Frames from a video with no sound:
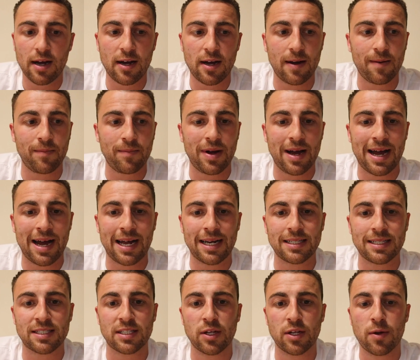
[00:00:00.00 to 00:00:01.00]
um,
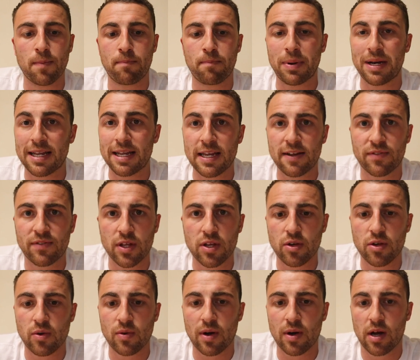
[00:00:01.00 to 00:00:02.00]
and believe that
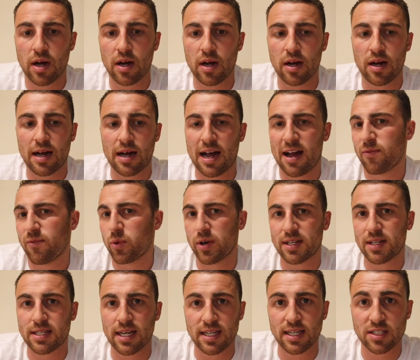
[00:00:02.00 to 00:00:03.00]
you uh, have what
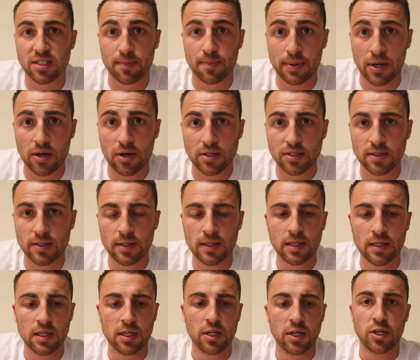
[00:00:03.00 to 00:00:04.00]
it takes to
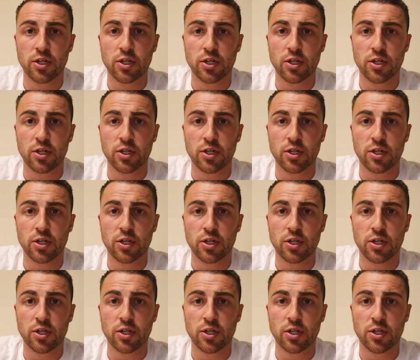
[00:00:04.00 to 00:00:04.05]
pass.